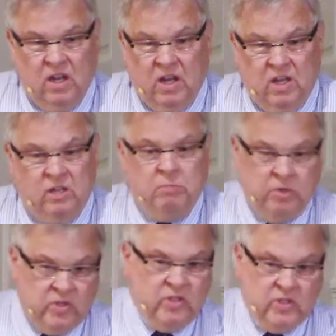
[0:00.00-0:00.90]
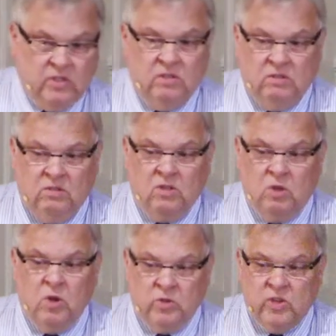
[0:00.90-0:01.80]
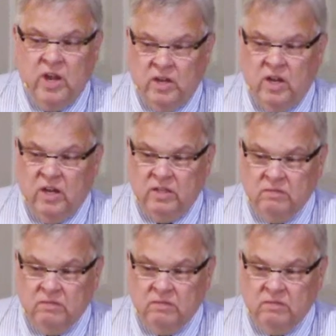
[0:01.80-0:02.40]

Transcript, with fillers: And the business closed that night.